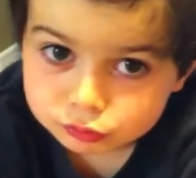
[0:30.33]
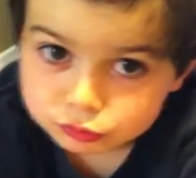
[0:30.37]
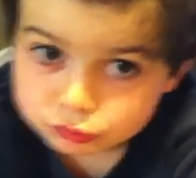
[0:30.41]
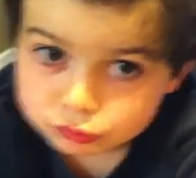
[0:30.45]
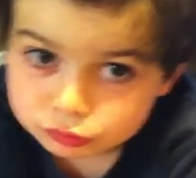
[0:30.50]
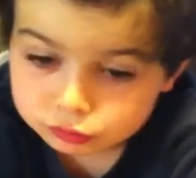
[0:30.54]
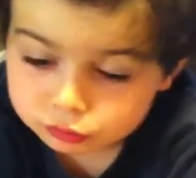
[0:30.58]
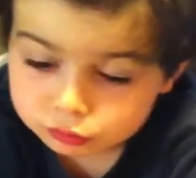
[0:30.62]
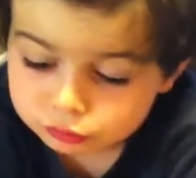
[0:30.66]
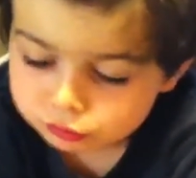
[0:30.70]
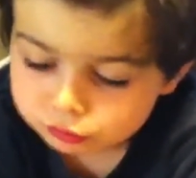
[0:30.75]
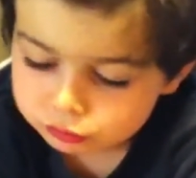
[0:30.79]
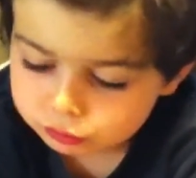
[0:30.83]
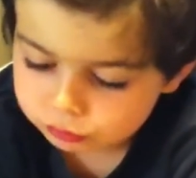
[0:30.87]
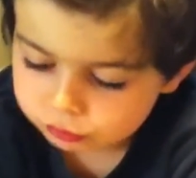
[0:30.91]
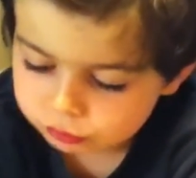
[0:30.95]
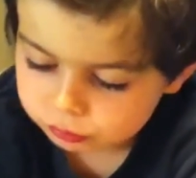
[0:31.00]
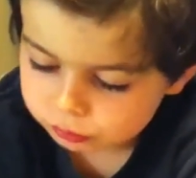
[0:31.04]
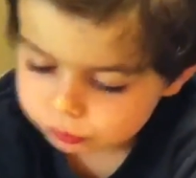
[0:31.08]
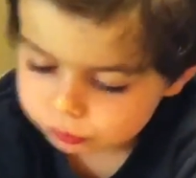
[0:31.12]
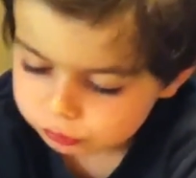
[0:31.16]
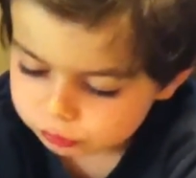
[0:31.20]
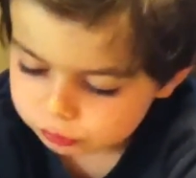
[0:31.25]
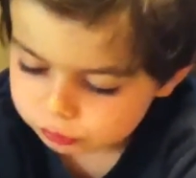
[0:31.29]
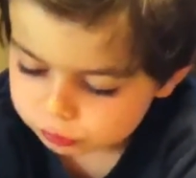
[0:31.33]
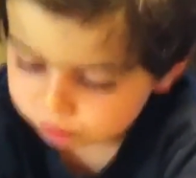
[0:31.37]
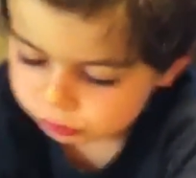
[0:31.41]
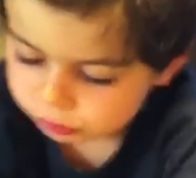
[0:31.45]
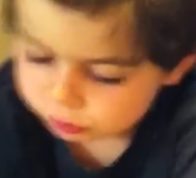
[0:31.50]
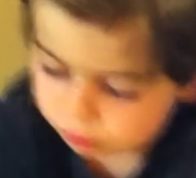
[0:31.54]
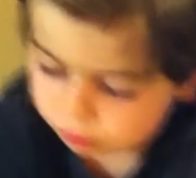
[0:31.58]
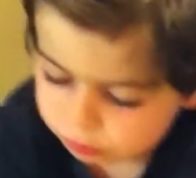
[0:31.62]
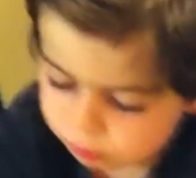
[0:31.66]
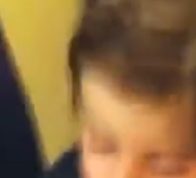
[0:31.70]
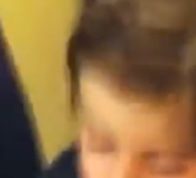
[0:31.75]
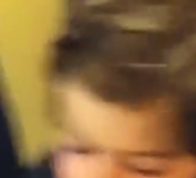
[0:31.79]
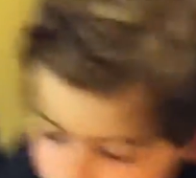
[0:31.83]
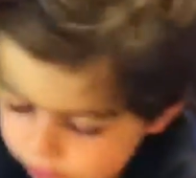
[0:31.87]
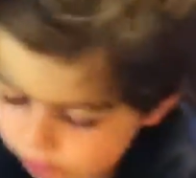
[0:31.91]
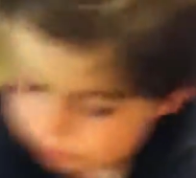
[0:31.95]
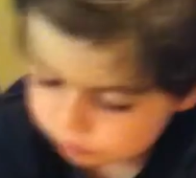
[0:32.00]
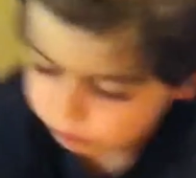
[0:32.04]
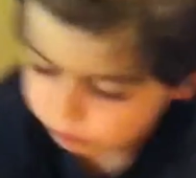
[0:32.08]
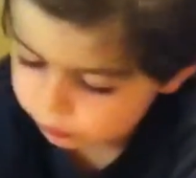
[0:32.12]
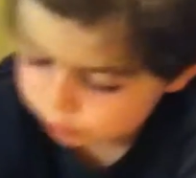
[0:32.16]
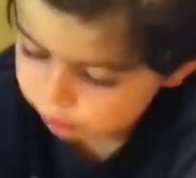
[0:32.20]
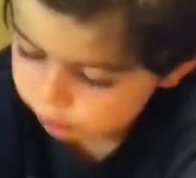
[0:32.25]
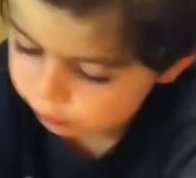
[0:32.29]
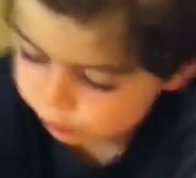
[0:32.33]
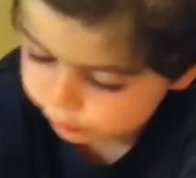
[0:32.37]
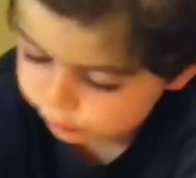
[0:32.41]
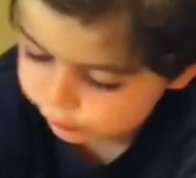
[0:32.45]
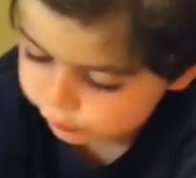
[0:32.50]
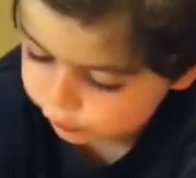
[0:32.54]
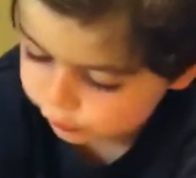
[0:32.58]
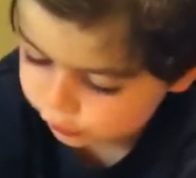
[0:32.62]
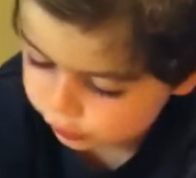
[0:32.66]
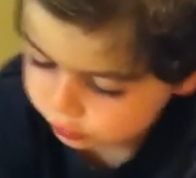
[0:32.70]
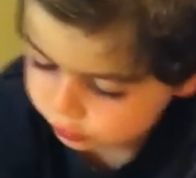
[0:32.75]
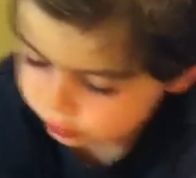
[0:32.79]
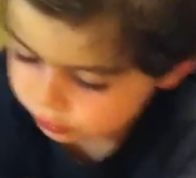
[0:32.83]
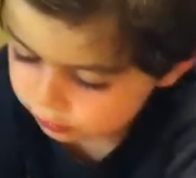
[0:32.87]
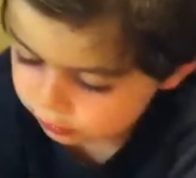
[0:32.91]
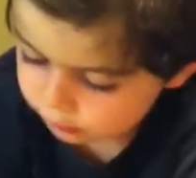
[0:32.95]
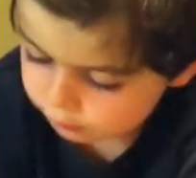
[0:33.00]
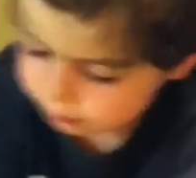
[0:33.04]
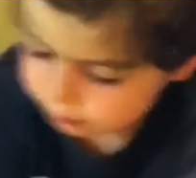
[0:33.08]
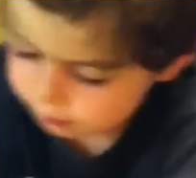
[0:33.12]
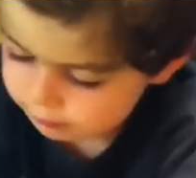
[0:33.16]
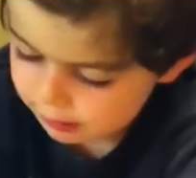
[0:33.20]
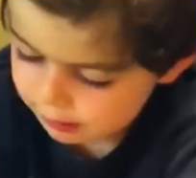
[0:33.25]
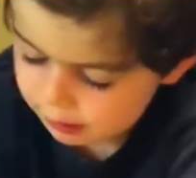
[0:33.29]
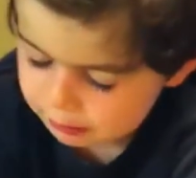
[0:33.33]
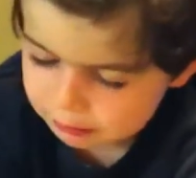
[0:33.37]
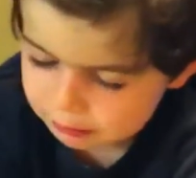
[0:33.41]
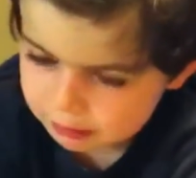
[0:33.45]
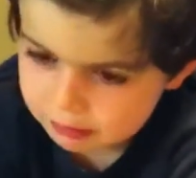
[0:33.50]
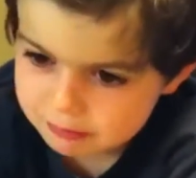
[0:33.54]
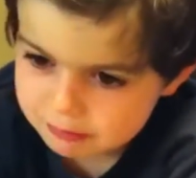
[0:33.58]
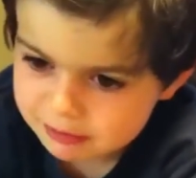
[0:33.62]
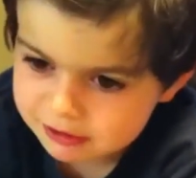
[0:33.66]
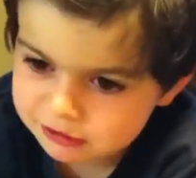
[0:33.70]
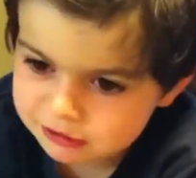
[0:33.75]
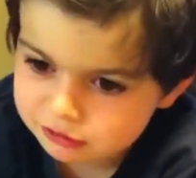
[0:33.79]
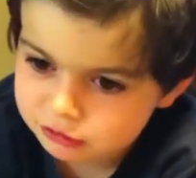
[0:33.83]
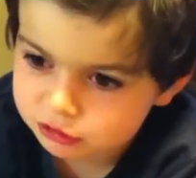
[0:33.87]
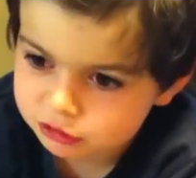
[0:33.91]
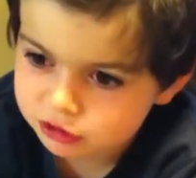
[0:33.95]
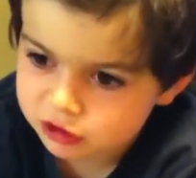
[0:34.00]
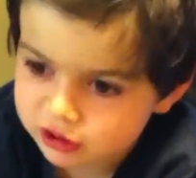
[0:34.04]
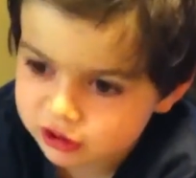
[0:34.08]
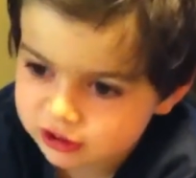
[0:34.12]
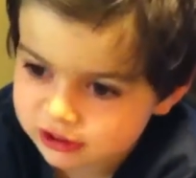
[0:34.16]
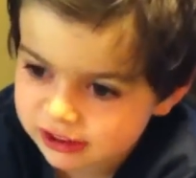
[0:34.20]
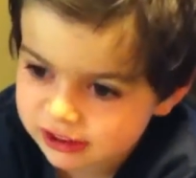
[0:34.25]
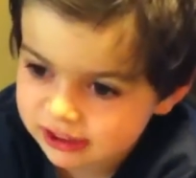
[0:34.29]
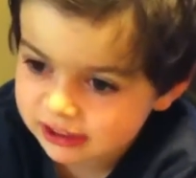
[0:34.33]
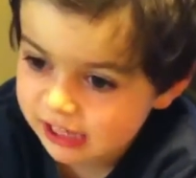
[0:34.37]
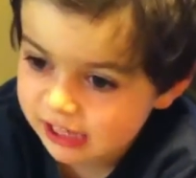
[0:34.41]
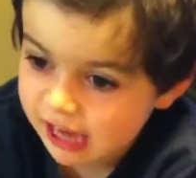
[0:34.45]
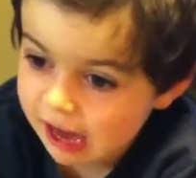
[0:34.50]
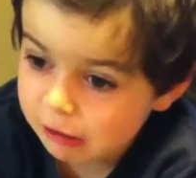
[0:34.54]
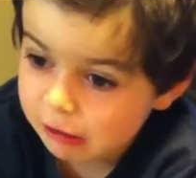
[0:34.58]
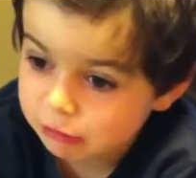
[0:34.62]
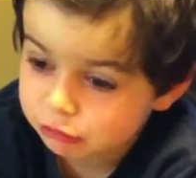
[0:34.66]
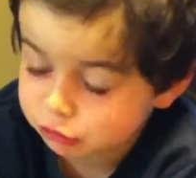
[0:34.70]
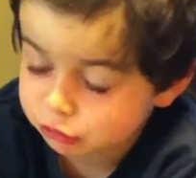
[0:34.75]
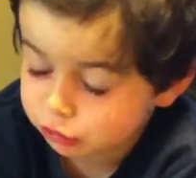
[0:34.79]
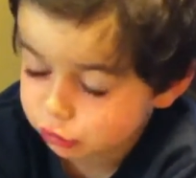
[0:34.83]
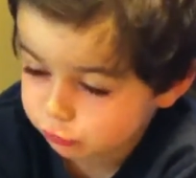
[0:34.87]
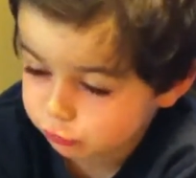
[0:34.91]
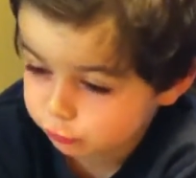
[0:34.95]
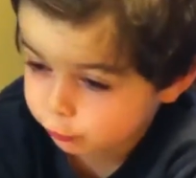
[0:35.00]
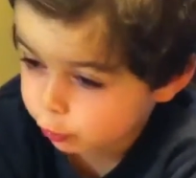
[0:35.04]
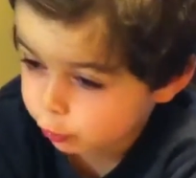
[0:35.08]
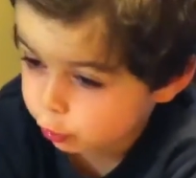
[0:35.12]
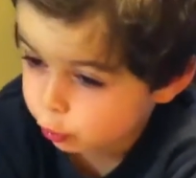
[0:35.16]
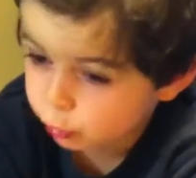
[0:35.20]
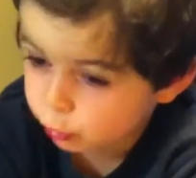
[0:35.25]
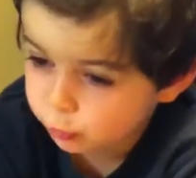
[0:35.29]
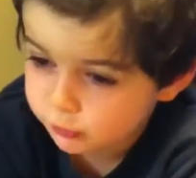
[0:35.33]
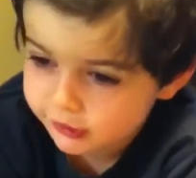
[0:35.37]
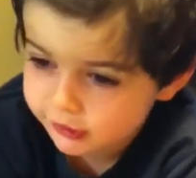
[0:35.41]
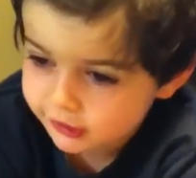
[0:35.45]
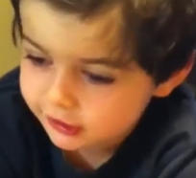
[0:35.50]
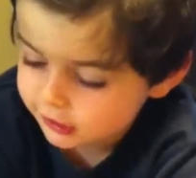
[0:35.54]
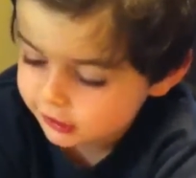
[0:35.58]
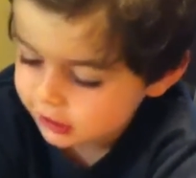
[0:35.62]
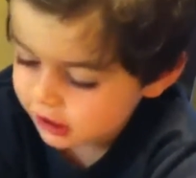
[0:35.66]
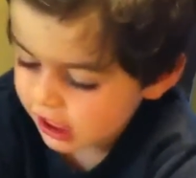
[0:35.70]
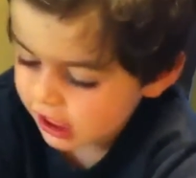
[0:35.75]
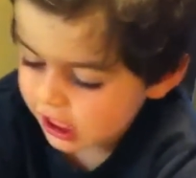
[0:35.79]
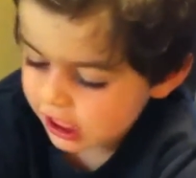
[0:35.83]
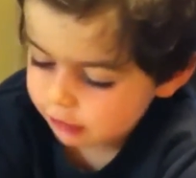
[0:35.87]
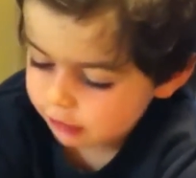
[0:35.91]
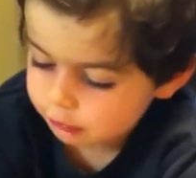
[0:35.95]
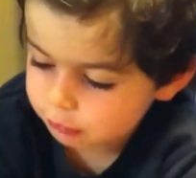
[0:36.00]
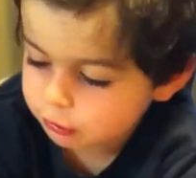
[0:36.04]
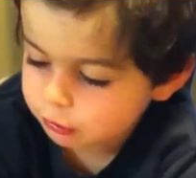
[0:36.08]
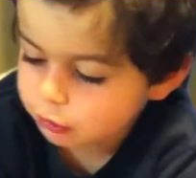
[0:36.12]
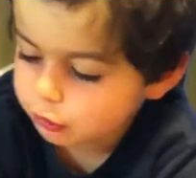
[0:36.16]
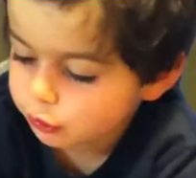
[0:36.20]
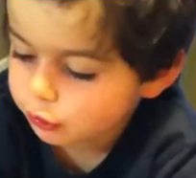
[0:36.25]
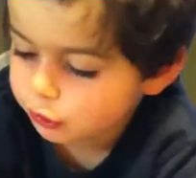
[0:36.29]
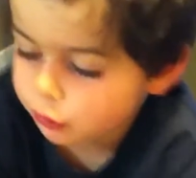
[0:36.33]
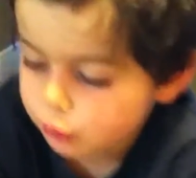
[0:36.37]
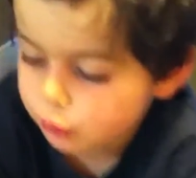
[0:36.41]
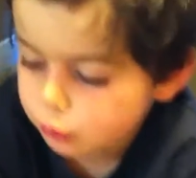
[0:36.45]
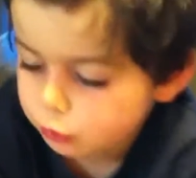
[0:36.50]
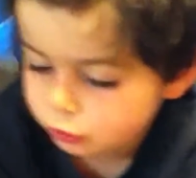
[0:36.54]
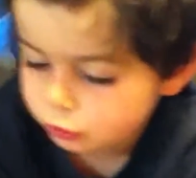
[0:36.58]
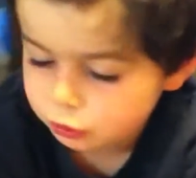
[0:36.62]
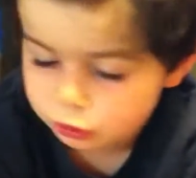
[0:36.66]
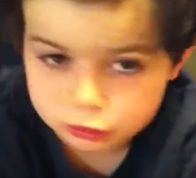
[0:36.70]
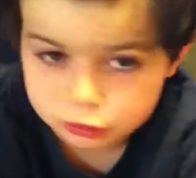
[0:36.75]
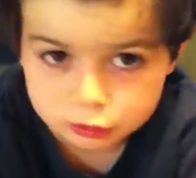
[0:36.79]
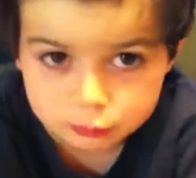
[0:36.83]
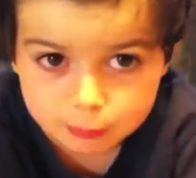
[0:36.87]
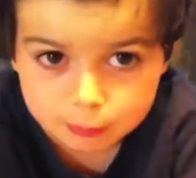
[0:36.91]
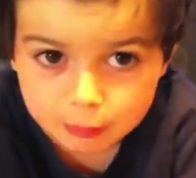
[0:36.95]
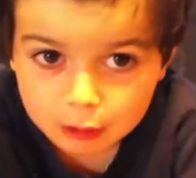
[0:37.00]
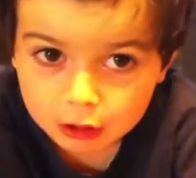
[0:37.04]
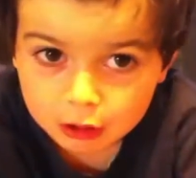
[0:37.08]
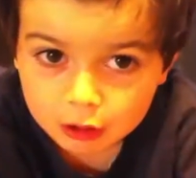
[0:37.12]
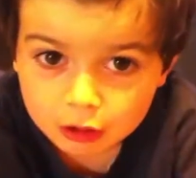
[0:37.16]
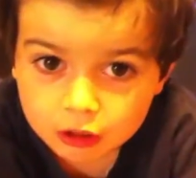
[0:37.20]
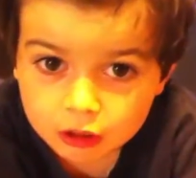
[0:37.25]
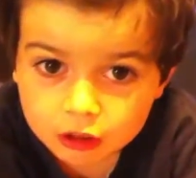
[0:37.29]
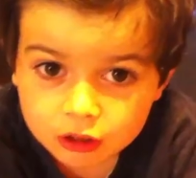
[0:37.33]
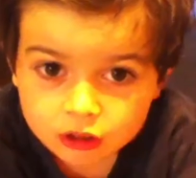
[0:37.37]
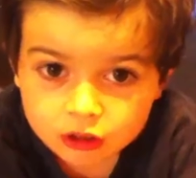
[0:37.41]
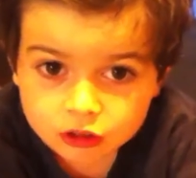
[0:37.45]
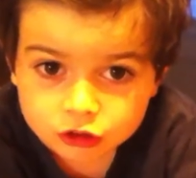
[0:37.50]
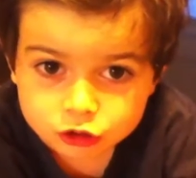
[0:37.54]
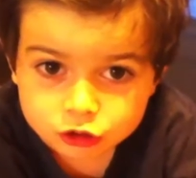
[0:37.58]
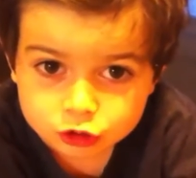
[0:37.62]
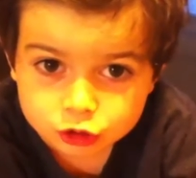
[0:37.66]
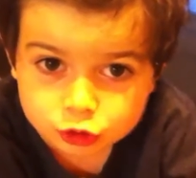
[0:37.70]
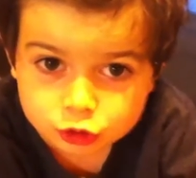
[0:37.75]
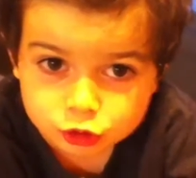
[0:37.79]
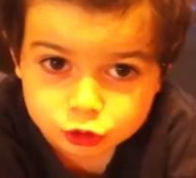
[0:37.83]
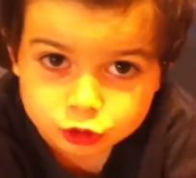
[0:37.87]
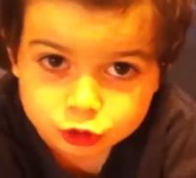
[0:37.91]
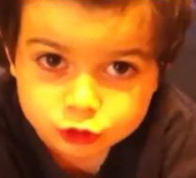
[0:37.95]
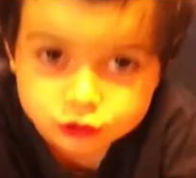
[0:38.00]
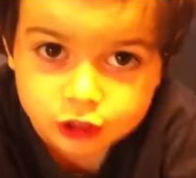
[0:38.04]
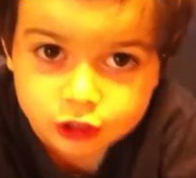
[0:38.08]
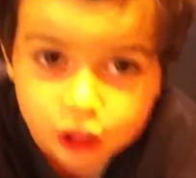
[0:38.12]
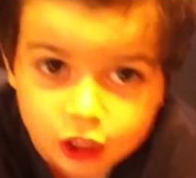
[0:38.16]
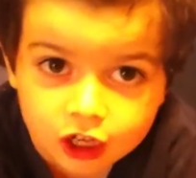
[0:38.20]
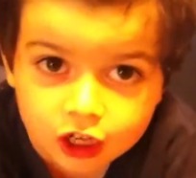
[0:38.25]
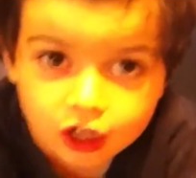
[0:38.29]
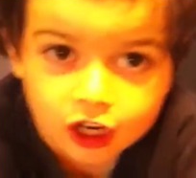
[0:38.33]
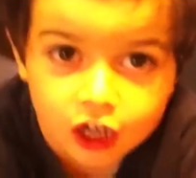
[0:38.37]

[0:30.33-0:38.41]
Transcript: What are you going to do at Mommy's house? cool. Mama is going to take out her foodies. I'm going to go to the to the